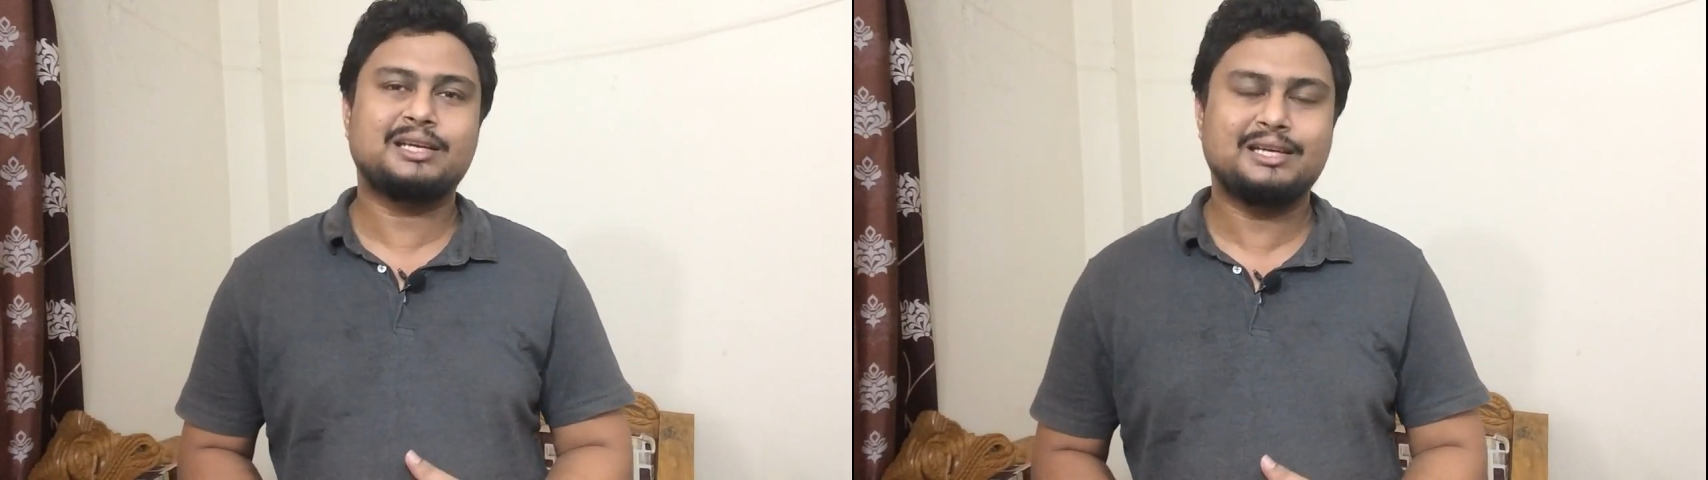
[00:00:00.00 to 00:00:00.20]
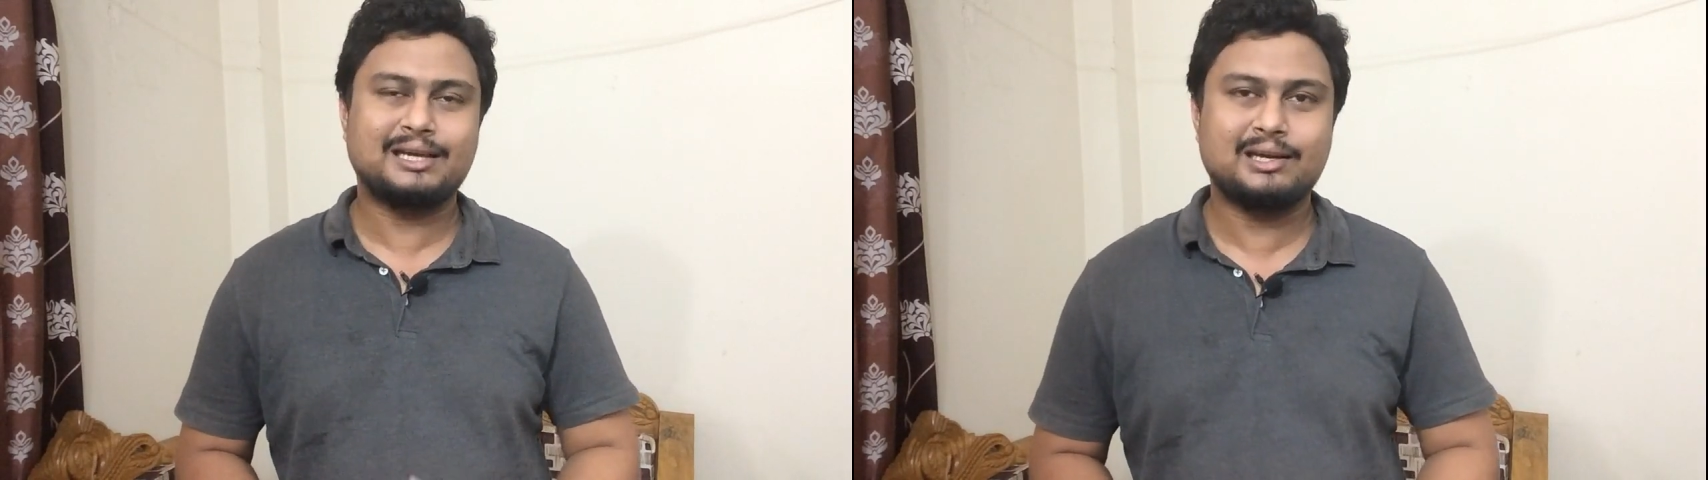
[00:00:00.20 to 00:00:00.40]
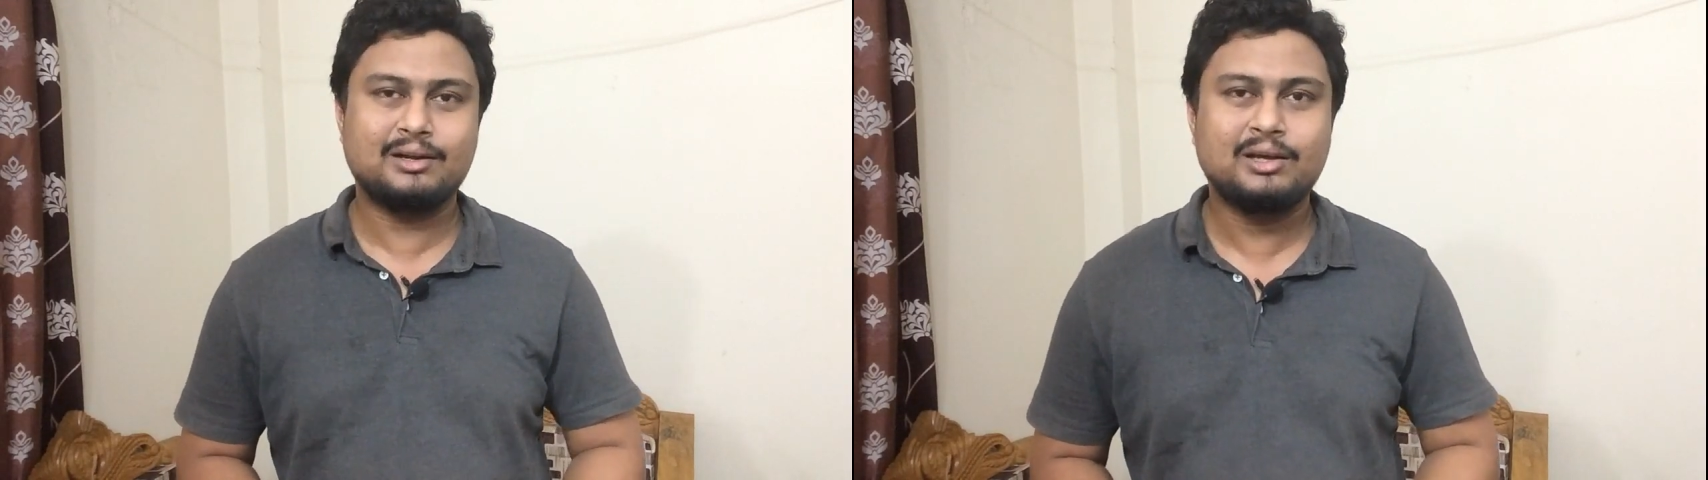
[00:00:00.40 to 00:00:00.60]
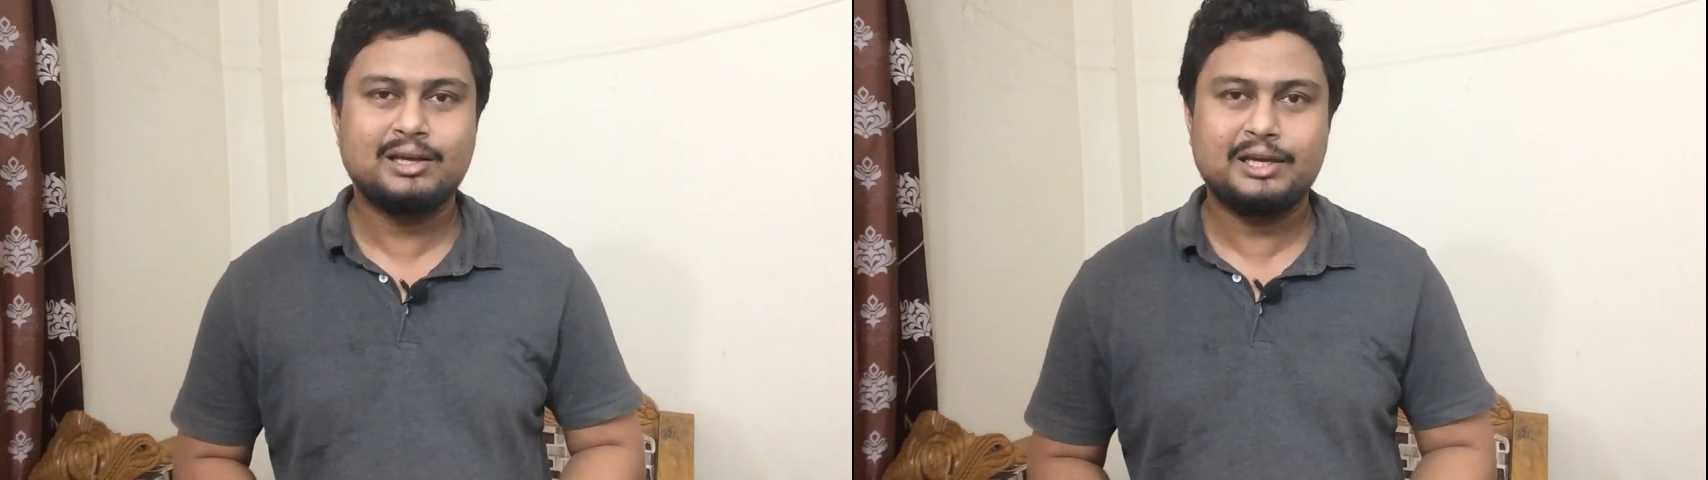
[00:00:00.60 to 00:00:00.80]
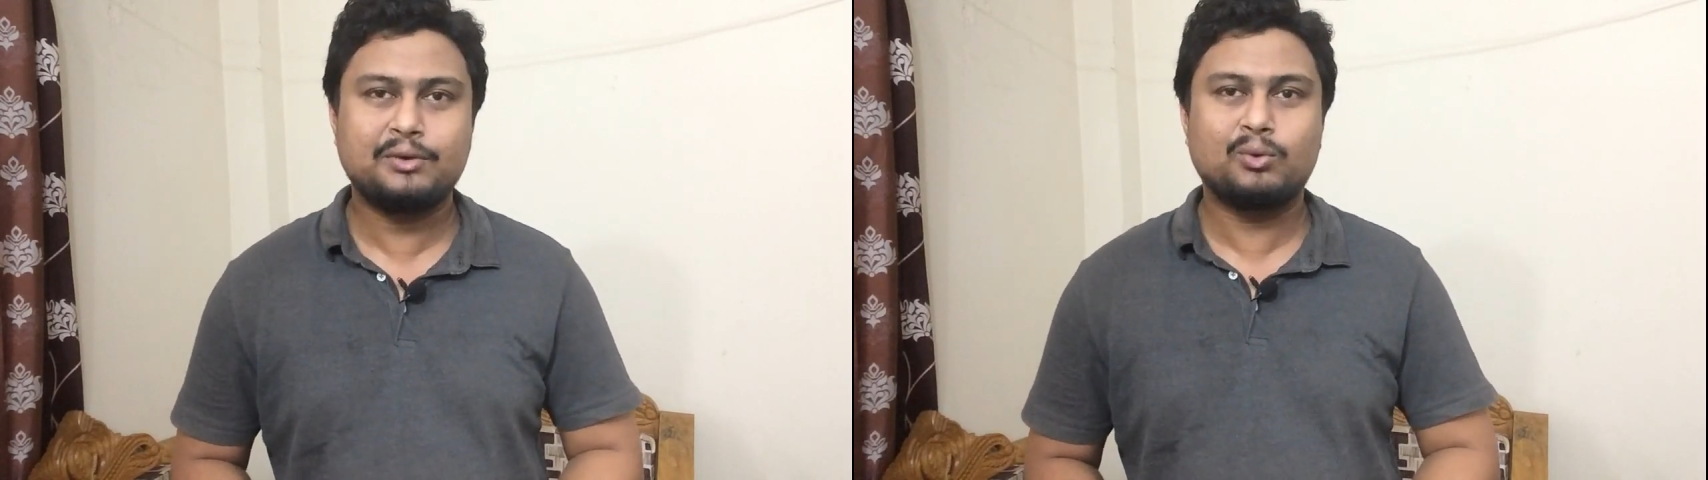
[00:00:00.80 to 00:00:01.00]

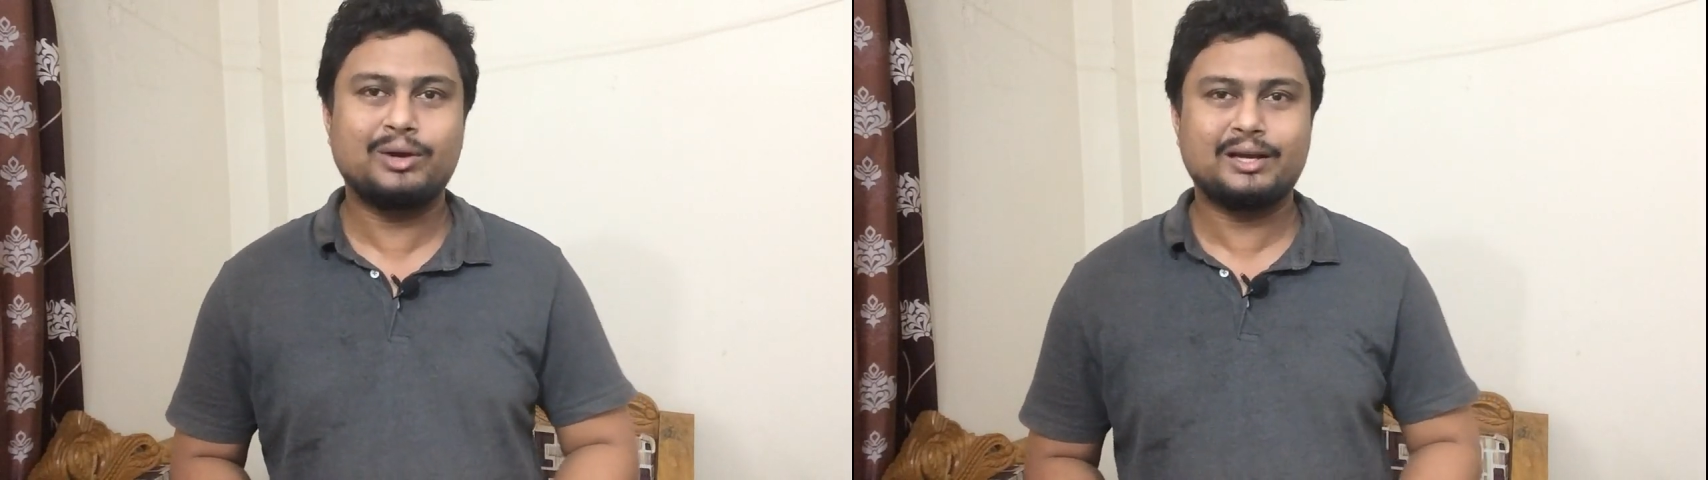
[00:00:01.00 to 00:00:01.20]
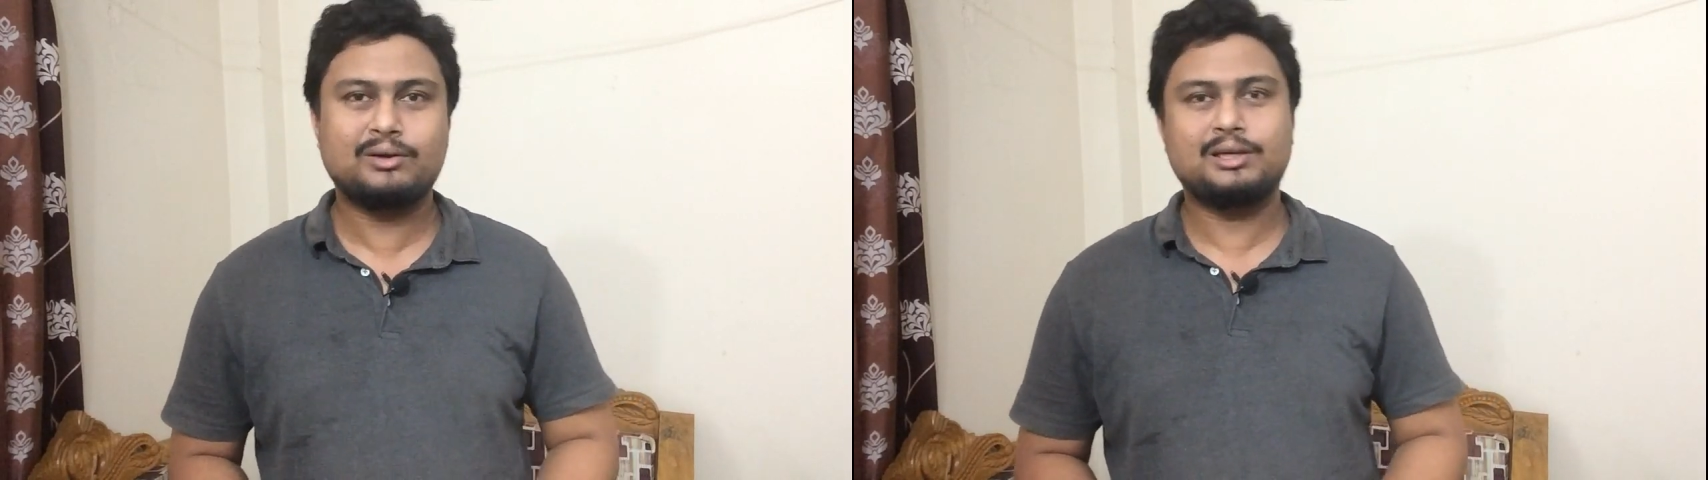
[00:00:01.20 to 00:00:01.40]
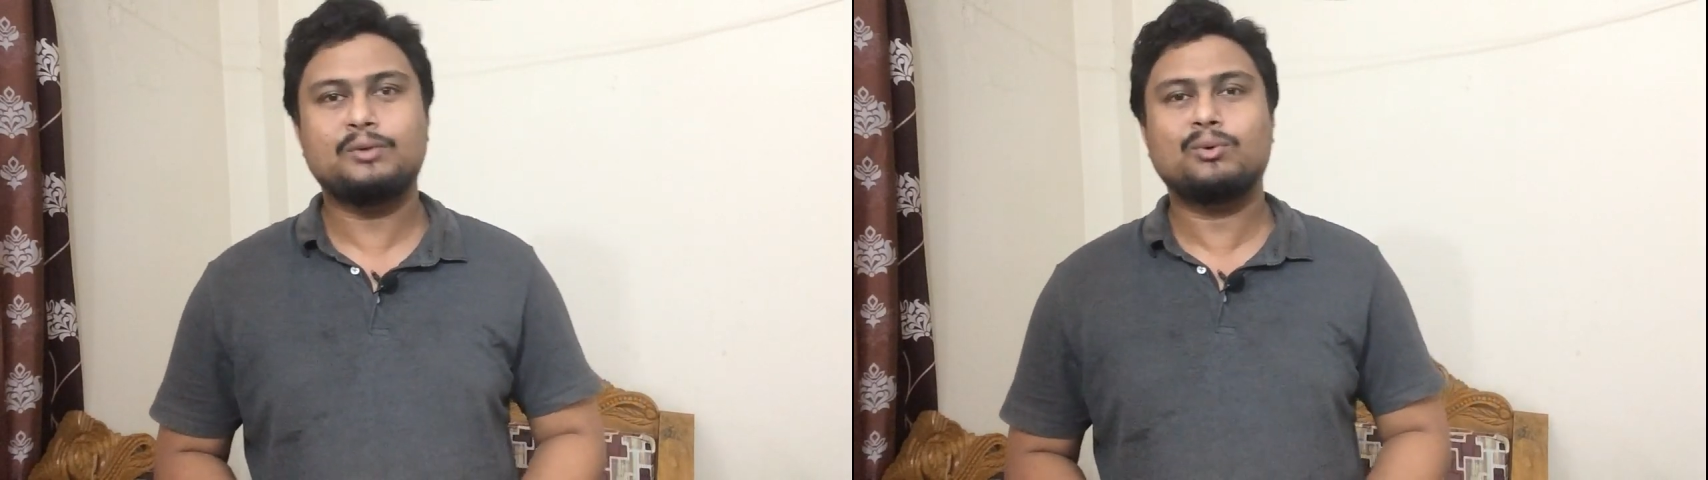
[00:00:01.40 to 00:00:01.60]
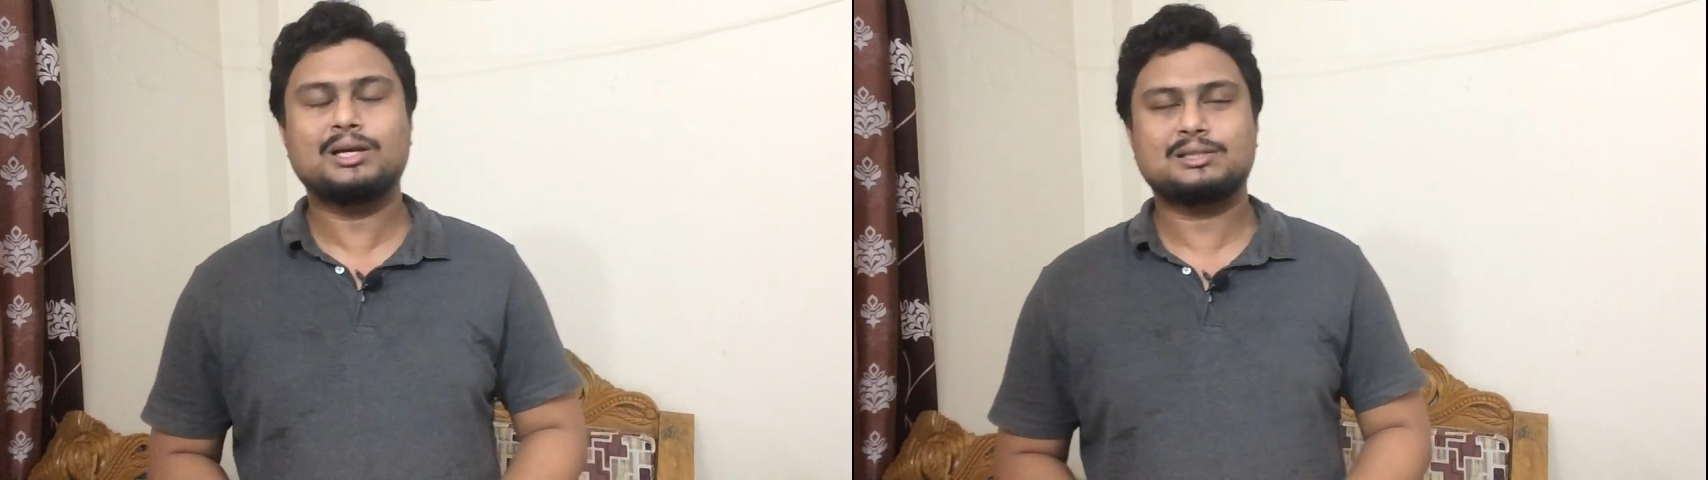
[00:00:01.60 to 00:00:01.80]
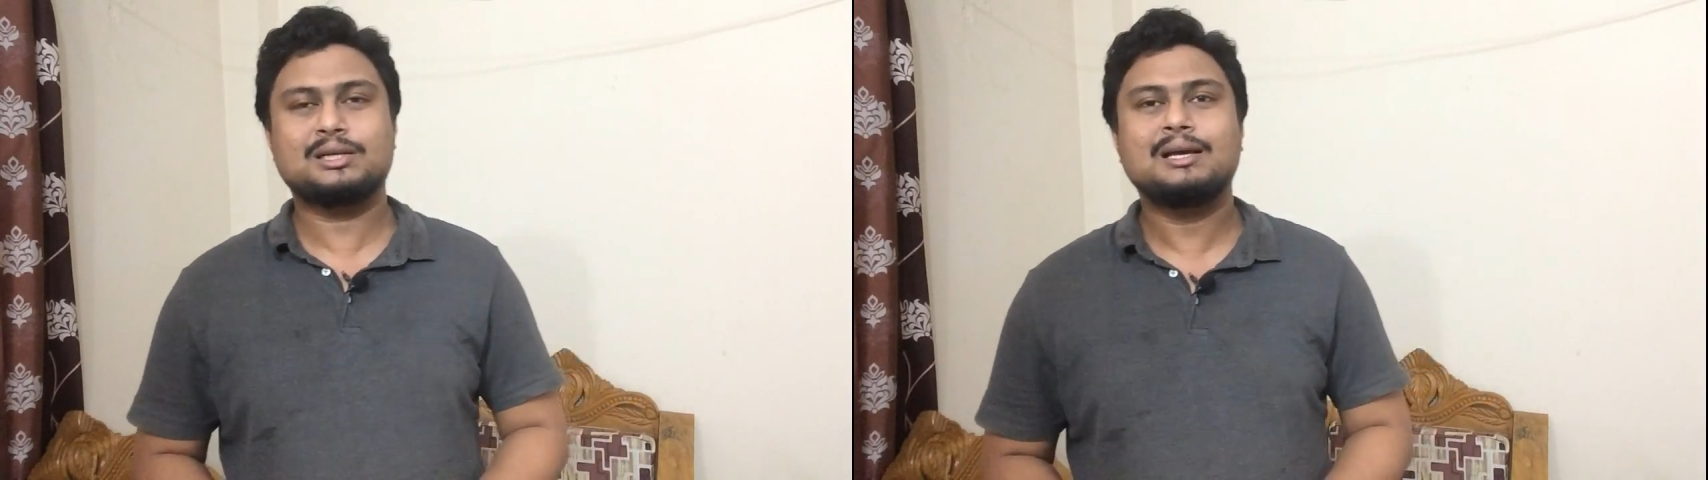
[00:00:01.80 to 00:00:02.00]
he
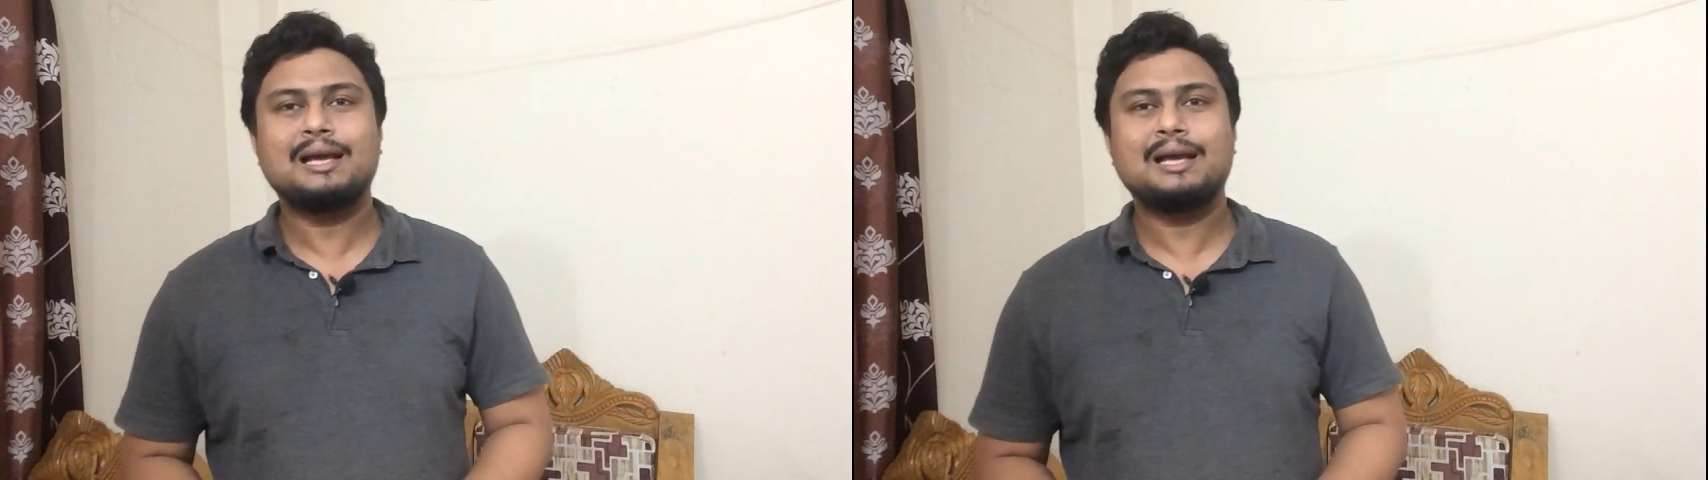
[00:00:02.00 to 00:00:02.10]
want,